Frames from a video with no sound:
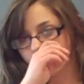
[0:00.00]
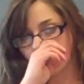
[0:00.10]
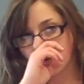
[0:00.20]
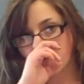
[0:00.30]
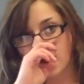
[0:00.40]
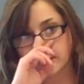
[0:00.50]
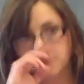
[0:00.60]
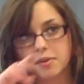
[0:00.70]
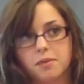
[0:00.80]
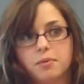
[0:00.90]
We want
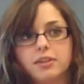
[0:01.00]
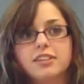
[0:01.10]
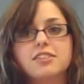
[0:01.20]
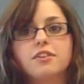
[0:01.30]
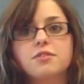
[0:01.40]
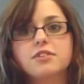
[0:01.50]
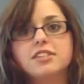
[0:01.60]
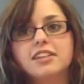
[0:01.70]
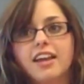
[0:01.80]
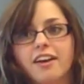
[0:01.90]
the people in this
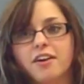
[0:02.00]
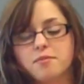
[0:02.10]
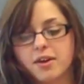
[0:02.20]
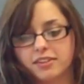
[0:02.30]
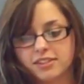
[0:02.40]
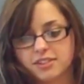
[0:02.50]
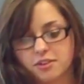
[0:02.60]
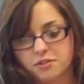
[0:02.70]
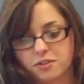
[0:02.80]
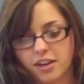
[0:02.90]
country to care about this
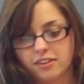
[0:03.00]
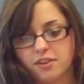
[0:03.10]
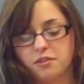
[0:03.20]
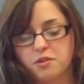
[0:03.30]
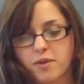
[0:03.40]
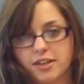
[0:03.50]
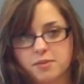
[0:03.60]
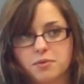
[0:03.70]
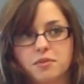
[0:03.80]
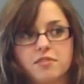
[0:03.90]
country, and the only way
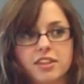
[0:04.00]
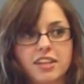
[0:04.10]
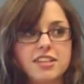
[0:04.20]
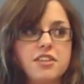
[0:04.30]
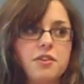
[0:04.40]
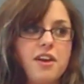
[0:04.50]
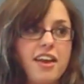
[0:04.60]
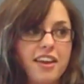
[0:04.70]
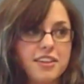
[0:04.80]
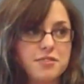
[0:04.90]
to prove that they do
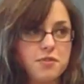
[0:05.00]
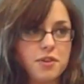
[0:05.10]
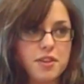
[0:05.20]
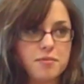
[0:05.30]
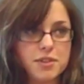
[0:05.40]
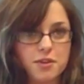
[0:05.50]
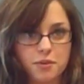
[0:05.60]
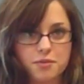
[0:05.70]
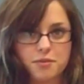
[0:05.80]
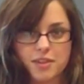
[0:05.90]
is for them to
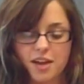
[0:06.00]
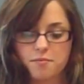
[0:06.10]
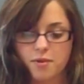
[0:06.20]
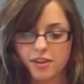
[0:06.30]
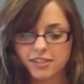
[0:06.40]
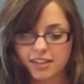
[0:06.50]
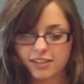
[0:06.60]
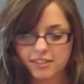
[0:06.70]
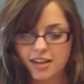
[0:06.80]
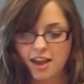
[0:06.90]
go through that process.